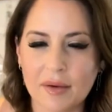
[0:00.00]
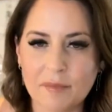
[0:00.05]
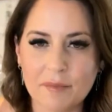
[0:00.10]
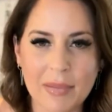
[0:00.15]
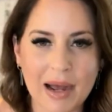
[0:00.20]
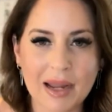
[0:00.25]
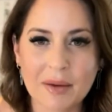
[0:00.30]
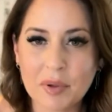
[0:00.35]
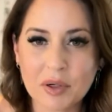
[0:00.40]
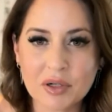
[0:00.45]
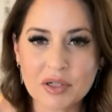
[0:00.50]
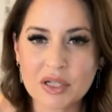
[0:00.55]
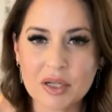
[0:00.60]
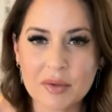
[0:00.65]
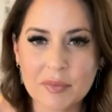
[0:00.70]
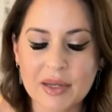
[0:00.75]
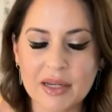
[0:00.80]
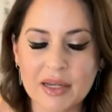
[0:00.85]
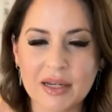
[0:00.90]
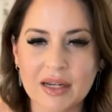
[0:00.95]
My personal
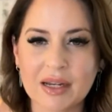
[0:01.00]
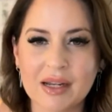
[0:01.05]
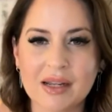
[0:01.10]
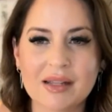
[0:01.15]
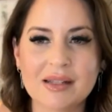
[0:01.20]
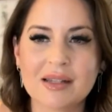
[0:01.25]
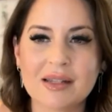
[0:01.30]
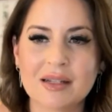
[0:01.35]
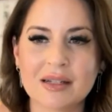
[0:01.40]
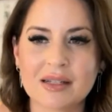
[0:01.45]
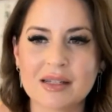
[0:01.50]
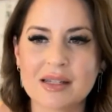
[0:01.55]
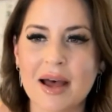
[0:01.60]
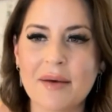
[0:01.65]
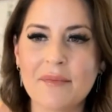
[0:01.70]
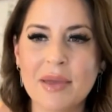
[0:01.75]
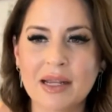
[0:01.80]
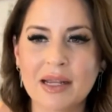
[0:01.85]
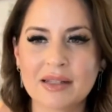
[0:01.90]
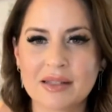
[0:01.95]
opinion is it does
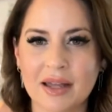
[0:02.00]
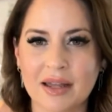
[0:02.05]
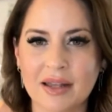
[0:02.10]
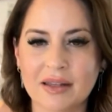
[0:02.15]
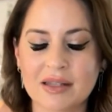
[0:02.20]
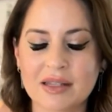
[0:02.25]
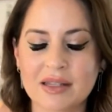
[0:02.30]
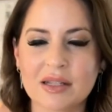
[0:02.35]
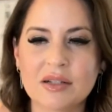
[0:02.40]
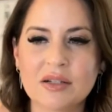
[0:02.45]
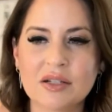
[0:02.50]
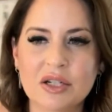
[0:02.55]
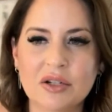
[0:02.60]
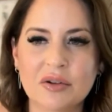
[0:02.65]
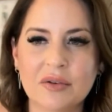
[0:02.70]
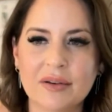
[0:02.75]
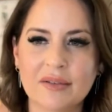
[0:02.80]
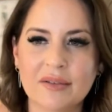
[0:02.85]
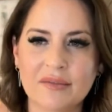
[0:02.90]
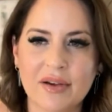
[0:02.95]
not make sense
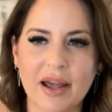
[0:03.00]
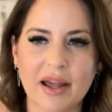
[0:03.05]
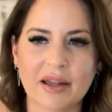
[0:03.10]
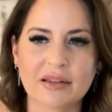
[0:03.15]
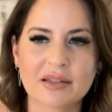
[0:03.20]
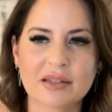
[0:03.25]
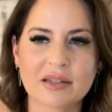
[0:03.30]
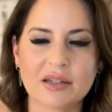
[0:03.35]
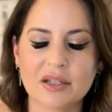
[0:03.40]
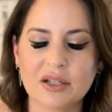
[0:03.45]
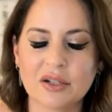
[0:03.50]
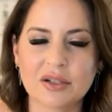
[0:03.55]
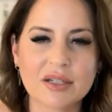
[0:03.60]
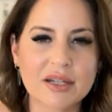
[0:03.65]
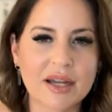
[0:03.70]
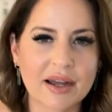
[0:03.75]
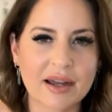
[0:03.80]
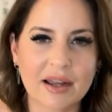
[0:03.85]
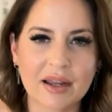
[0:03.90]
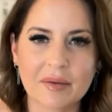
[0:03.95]
to invest your
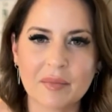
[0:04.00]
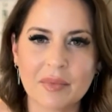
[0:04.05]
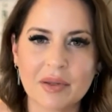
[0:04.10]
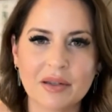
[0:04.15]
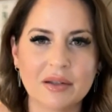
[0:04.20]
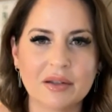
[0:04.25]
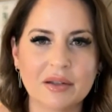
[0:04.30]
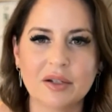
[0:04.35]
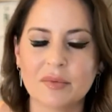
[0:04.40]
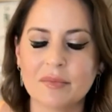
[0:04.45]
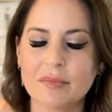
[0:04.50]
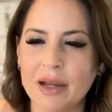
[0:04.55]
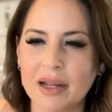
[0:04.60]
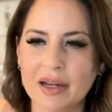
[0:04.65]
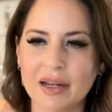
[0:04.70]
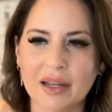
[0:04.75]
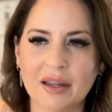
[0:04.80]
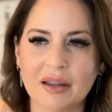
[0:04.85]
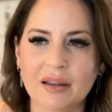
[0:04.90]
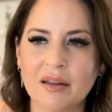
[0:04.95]
time, your
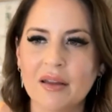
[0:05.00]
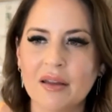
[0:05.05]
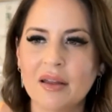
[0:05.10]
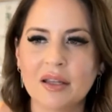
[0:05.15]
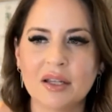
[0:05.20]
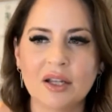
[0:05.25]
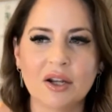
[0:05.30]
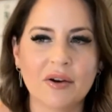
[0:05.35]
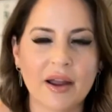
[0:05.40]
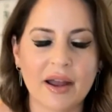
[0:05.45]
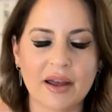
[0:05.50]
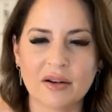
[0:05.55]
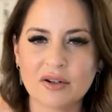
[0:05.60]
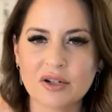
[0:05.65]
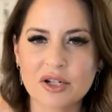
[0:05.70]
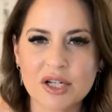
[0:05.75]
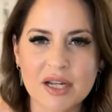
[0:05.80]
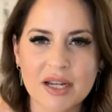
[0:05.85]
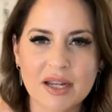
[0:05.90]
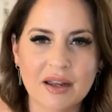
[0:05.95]
money, your
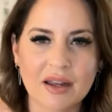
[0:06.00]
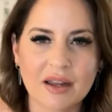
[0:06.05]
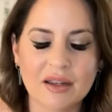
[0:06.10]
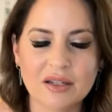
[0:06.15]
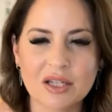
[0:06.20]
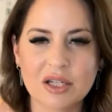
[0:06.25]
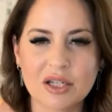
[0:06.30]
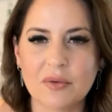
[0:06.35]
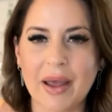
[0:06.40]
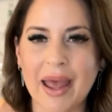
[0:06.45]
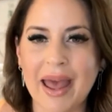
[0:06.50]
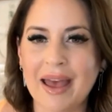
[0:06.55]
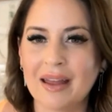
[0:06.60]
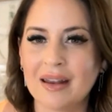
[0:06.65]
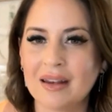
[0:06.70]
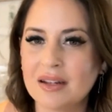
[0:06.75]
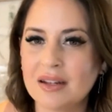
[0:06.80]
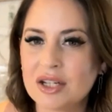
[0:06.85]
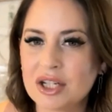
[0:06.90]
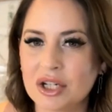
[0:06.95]
energy into
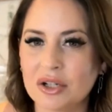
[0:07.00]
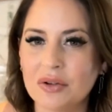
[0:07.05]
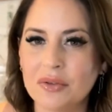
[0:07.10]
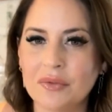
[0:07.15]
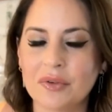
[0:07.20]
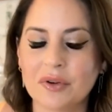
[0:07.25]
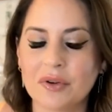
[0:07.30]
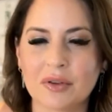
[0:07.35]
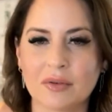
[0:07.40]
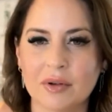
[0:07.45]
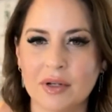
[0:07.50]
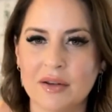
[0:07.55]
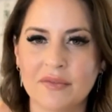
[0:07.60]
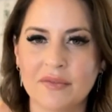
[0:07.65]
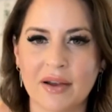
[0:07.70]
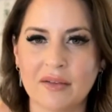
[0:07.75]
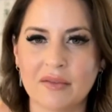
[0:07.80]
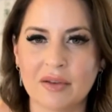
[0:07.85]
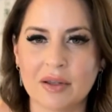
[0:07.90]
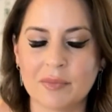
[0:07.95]
any shoot for three to
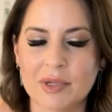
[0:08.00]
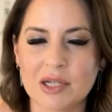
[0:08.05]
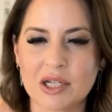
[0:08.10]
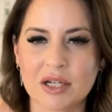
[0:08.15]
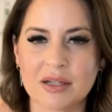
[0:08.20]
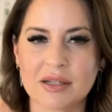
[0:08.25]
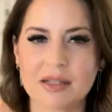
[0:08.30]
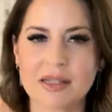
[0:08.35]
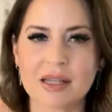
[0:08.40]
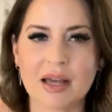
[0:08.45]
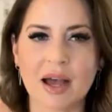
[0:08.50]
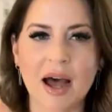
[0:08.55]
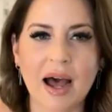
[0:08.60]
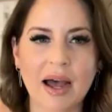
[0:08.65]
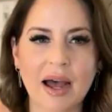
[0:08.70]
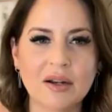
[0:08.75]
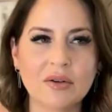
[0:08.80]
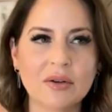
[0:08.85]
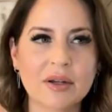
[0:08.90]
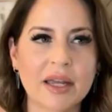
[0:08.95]
five images.
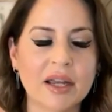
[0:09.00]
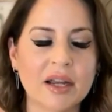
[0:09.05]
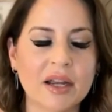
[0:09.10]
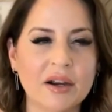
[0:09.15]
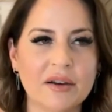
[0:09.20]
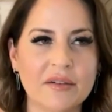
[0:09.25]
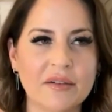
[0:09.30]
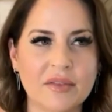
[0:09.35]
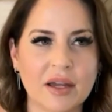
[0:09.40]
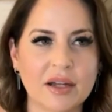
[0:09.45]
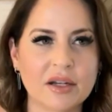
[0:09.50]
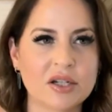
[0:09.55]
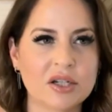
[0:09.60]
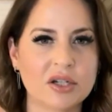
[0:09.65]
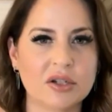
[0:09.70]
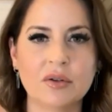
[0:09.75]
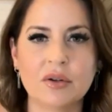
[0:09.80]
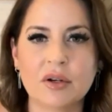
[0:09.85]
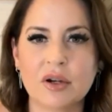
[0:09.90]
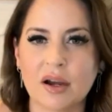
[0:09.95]
I don't care if that
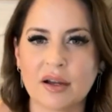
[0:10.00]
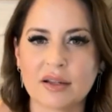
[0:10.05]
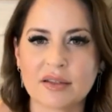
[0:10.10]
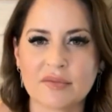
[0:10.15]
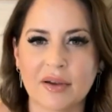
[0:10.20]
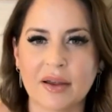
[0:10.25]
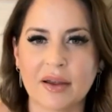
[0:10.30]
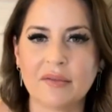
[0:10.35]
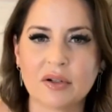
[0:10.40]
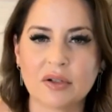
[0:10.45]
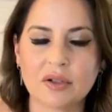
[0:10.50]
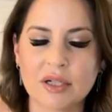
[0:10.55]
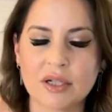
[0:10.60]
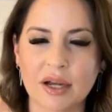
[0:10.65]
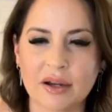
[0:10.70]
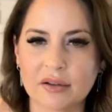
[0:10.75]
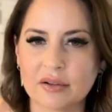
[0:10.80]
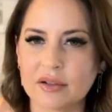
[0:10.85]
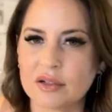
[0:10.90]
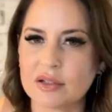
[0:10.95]
shoot costs
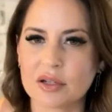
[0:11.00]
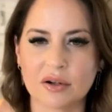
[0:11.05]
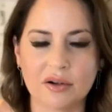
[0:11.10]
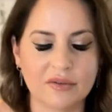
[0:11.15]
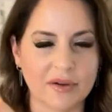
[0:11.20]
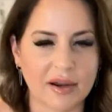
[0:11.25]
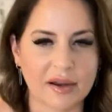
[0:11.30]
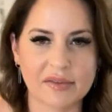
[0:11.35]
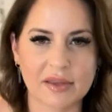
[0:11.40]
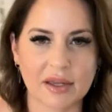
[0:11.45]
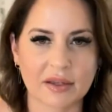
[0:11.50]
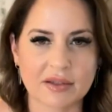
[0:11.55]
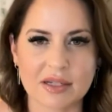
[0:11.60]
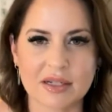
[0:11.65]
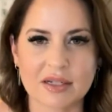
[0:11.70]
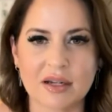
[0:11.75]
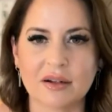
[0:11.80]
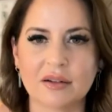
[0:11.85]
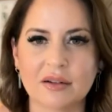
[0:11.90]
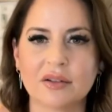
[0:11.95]
$500 or
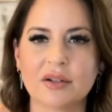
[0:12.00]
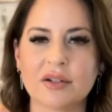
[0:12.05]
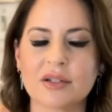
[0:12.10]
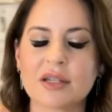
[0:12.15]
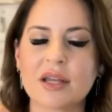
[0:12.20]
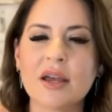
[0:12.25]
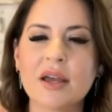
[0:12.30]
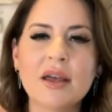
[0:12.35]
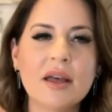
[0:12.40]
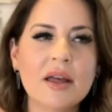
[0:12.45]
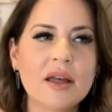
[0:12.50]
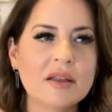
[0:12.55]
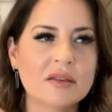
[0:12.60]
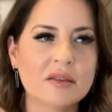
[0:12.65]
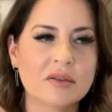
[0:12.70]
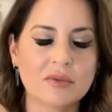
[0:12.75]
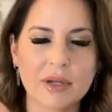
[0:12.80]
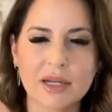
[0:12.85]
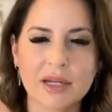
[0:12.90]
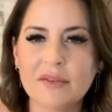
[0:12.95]
$5,000
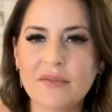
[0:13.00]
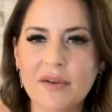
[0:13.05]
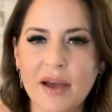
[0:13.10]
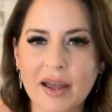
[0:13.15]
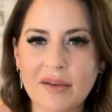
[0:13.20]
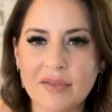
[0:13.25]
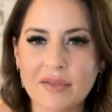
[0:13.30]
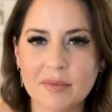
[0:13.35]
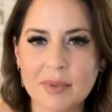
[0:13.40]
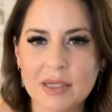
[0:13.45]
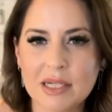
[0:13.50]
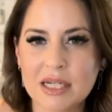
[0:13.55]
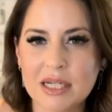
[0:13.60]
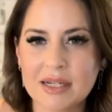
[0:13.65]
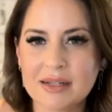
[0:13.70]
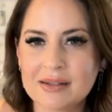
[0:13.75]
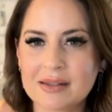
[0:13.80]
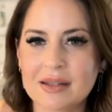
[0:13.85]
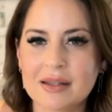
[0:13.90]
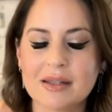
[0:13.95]
three to five
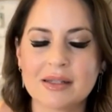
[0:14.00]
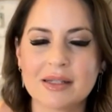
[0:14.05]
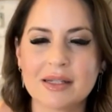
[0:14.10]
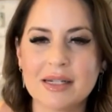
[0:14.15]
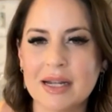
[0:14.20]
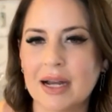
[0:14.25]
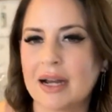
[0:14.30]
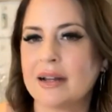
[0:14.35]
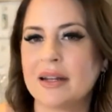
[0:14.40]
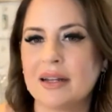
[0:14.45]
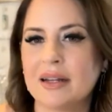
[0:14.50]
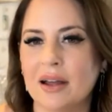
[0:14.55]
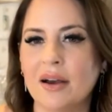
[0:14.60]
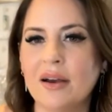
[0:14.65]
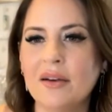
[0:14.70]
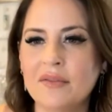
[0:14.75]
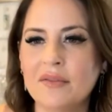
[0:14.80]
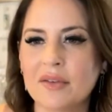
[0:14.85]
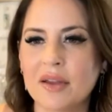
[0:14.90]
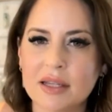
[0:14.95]
images is not
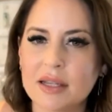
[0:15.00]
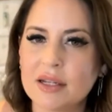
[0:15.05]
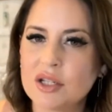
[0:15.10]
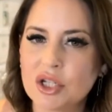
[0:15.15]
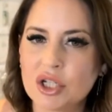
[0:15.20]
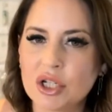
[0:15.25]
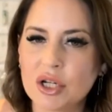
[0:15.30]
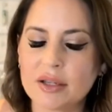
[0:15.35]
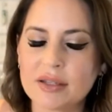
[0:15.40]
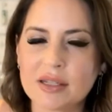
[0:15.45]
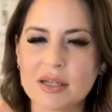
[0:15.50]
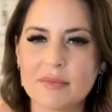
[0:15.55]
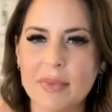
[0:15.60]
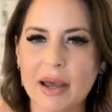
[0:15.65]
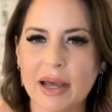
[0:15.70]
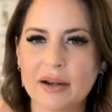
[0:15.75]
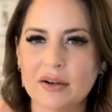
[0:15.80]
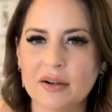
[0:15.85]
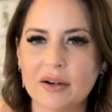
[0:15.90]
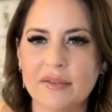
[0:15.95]
enough. It's just a
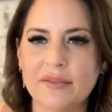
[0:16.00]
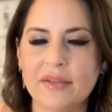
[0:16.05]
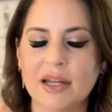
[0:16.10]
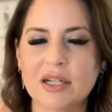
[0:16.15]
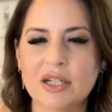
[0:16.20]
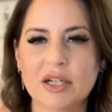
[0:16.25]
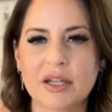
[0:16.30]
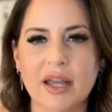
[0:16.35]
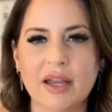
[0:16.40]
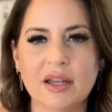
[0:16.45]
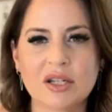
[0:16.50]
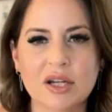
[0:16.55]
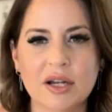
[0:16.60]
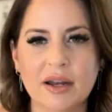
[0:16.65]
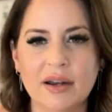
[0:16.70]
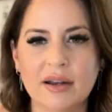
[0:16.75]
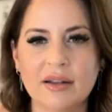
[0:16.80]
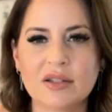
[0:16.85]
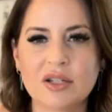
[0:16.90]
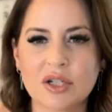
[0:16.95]
matter of education
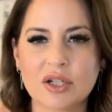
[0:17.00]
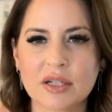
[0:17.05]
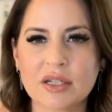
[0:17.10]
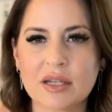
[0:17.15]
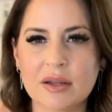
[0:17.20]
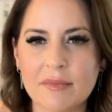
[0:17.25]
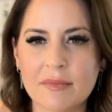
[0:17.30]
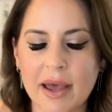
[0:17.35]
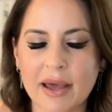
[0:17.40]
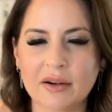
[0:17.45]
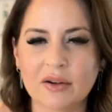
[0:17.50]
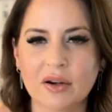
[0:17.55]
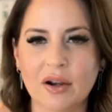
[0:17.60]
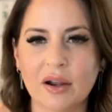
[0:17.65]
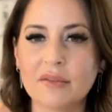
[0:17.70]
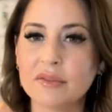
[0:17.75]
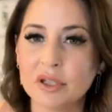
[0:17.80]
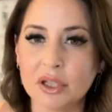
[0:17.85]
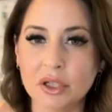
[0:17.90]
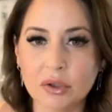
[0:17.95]
and it's just a matter
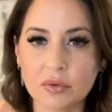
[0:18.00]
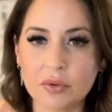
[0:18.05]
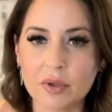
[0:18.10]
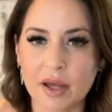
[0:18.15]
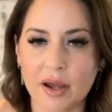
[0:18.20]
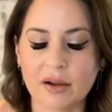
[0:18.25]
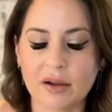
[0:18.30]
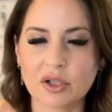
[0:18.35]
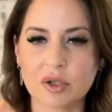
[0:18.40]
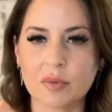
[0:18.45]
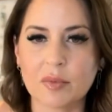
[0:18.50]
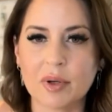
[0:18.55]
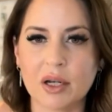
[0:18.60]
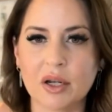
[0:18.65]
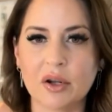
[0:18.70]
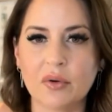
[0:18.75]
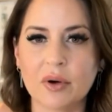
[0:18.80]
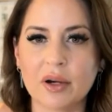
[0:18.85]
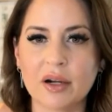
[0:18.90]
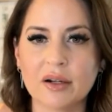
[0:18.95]
of you, the
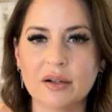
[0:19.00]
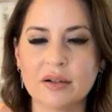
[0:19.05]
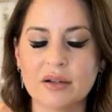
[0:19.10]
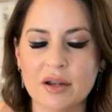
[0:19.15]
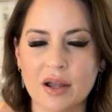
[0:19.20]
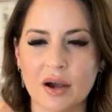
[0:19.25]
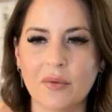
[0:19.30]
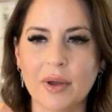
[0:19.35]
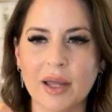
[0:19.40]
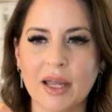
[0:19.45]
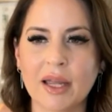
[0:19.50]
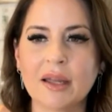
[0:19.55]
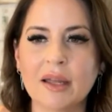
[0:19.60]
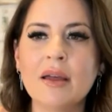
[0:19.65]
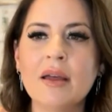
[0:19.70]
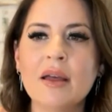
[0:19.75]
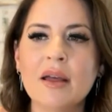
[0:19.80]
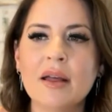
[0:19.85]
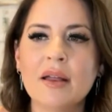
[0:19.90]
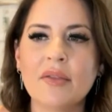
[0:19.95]
entrepreneur, knowing
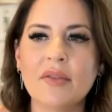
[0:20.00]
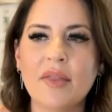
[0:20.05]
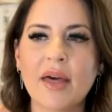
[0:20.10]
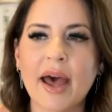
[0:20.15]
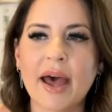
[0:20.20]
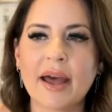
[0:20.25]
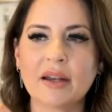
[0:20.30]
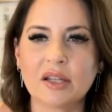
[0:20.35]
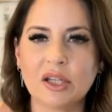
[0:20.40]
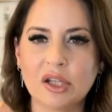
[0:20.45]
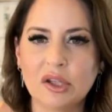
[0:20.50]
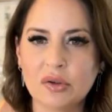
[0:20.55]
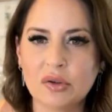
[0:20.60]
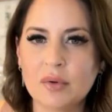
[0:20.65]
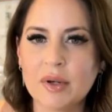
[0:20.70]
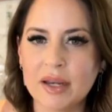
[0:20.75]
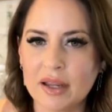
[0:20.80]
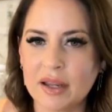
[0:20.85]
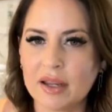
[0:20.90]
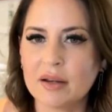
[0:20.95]
that you
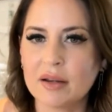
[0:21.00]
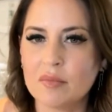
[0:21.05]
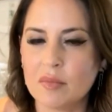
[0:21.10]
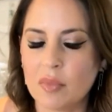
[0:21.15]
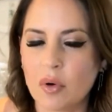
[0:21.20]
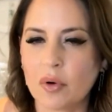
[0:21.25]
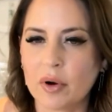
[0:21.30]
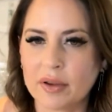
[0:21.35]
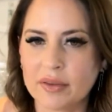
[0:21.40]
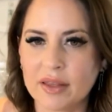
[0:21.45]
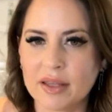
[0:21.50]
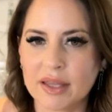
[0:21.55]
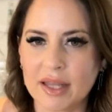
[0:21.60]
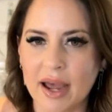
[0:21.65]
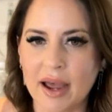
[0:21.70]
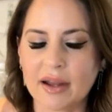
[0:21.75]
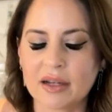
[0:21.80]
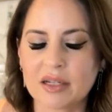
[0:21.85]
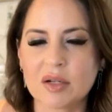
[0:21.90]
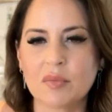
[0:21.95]
need more than
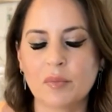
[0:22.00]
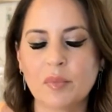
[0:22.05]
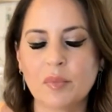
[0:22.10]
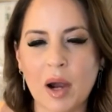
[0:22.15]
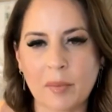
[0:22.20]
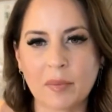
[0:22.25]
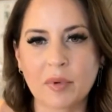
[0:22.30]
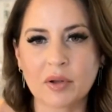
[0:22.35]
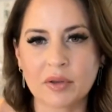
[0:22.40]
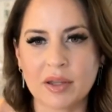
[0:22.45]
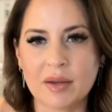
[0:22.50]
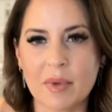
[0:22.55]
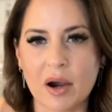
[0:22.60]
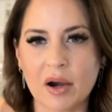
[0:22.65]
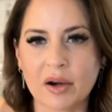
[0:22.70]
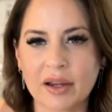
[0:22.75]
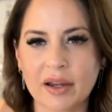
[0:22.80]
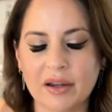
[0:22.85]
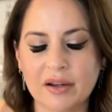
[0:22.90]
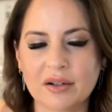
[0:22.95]
that to properly
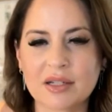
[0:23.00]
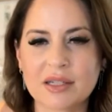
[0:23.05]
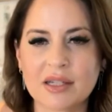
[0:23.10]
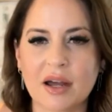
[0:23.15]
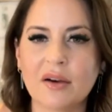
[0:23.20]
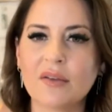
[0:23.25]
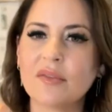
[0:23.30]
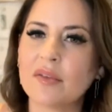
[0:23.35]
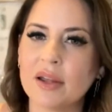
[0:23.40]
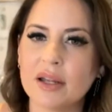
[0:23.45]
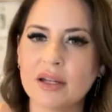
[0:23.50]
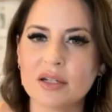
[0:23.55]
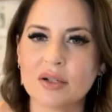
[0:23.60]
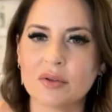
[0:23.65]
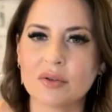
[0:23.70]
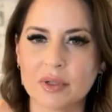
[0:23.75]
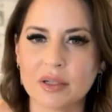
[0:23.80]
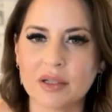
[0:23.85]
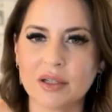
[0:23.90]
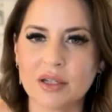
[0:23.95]
market yourself and to